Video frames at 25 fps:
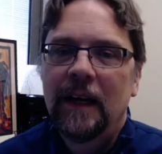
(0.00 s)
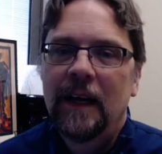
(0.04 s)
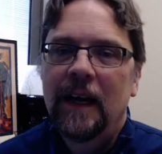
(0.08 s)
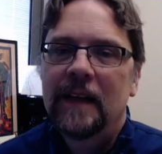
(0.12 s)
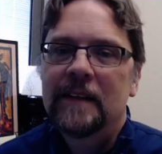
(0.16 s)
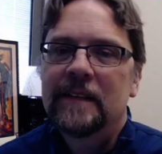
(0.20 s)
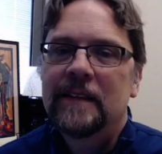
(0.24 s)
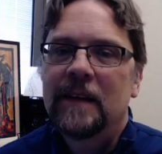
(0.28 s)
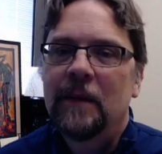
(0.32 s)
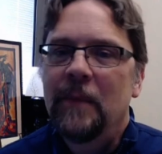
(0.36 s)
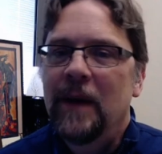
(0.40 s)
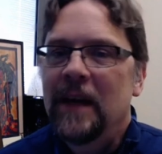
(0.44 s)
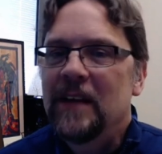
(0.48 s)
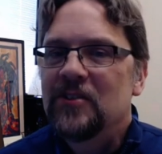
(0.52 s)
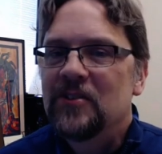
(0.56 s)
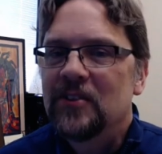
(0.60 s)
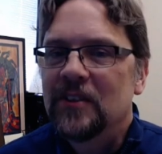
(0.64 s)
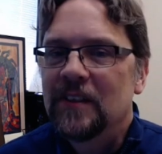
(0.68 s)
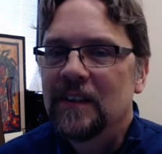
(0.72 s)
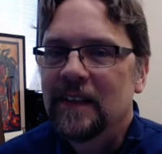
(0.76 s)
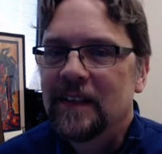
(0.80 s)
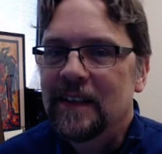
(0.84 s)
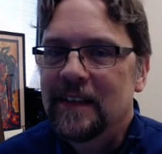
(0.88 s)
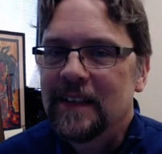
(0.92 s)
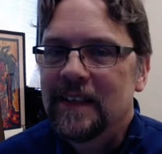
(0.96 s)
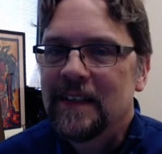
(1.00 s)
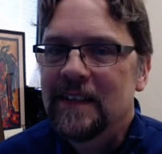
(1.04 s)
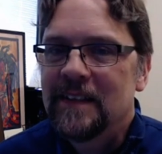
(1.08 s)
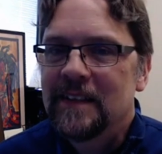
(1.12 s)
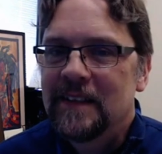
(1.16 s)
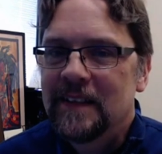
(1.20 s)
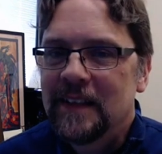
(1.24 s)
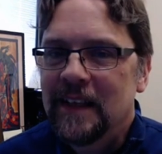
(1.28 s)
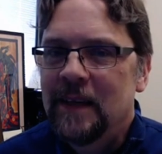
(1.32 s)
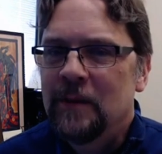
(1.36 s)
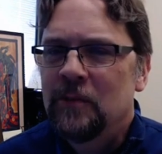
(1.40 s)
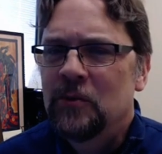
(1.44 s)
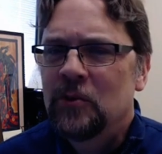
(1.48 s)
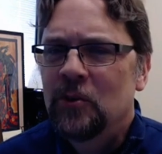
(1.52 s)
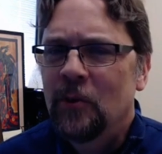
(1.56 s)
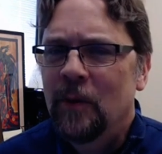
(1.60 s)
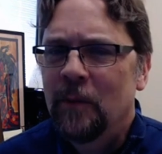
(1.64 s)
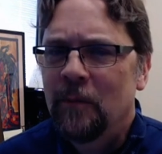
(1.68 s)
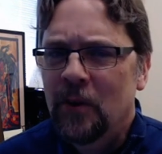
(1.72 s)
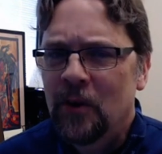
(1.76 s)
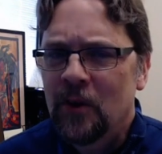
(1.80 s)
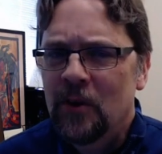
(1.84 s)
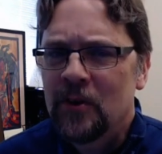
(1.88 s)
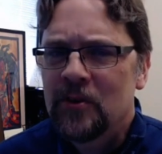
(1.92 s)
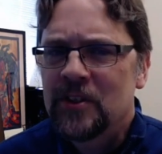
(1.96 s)
As I mentioned, these seem to
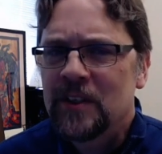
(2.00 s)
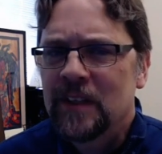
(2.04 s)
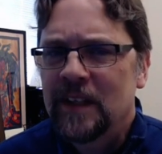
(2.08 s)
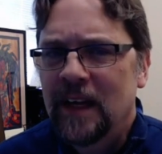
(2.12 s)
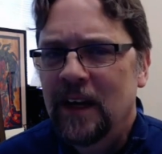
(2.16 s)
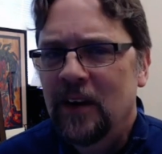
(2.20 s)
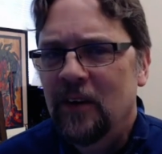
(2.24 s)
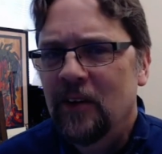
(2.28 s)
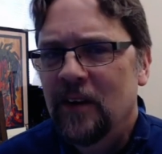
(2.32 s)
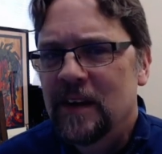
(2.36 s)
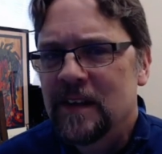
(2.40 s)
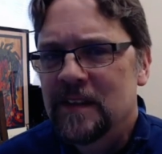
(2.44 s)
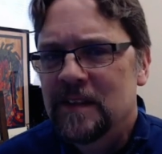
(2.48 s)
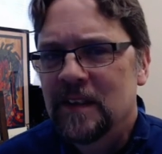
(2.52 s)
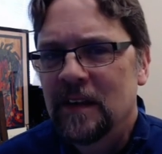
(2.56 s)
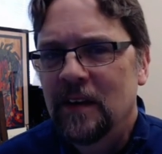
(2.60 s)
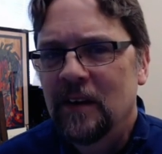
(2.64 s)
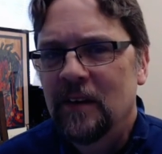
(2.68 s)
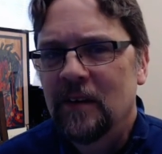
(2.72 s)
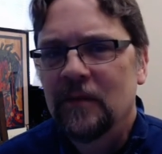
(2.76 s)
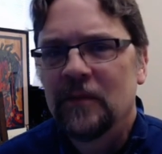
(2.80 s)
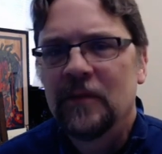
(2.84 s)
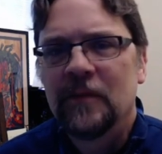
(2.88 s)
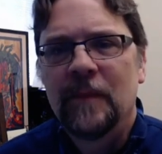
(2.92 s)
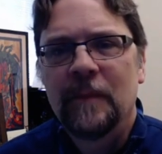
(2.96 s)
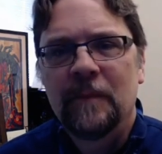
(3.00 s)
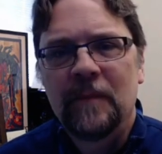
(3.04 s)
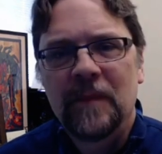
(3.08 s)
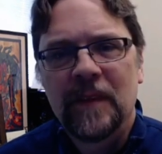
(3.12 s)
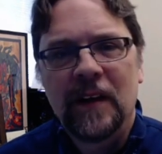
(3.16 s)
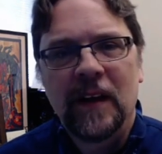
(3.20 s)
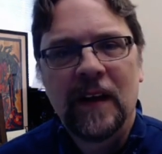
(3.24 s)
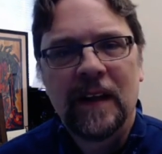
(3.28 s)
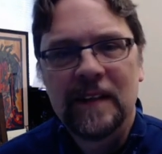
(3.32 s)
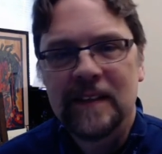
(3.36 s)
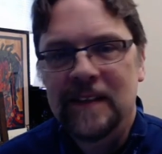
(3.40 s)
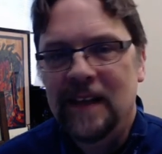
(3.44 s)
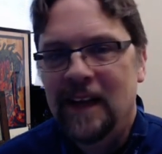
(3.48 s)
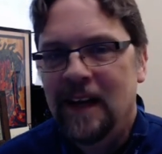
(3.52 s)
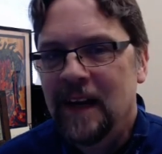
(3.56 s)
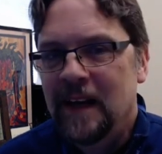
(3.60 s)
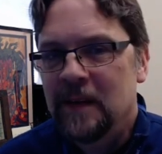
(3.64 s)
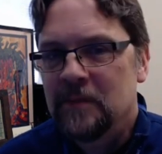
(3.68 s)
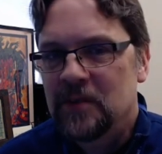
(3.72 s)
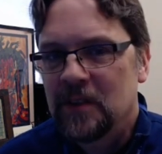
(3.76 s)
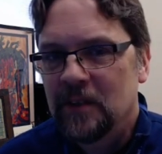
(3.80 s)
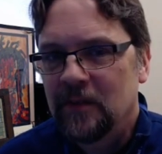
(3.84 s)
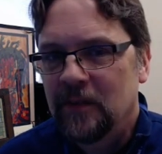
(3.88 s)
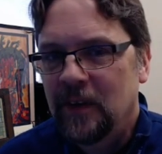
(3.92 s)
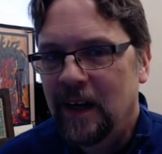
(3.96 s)
emerge in areas of and
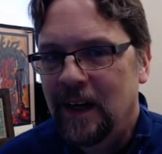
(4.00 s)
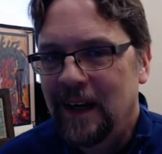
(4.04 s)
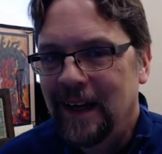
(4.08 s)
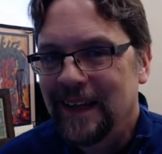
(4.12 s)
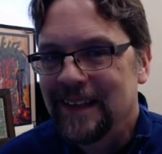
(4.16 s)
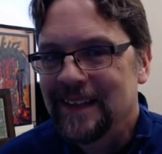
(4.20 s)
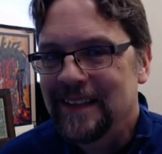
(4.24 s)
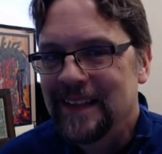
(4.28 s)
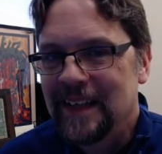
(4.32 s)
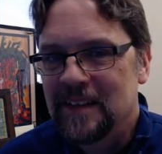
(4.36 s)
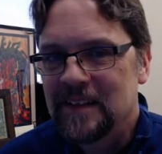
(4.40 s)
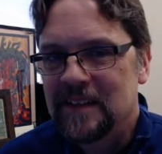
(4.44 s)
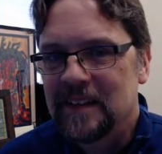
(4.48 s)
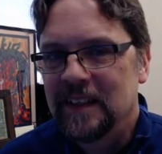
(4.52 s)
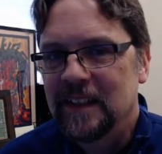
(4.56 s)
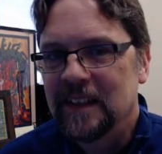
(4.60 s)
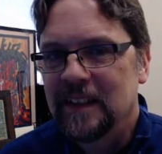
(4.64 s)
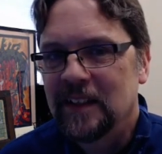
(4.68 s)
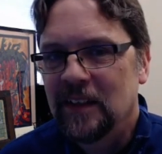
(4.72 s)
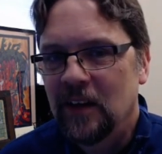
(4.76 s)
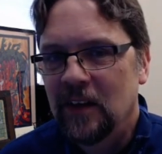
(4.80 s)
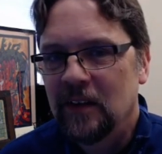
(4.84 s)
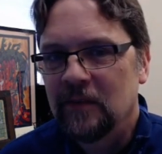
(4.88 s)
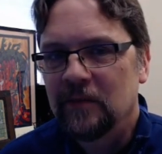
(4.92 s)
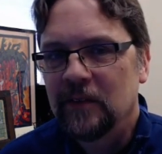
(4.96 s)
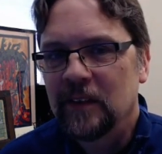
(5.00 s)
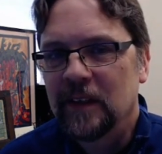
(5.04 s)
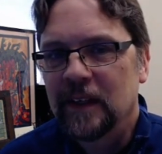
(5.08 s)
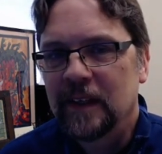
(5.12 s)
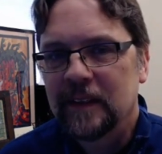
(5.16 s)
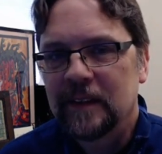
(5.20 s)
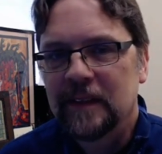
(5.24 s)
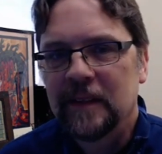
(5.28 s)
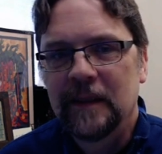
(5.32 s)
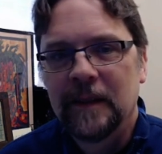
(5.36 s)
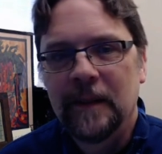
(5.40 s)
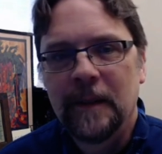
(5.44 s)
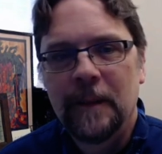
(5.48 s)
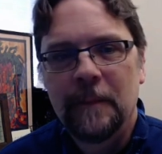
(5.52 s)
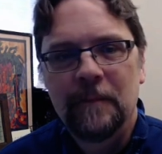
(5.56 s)
times of high intensity conflict,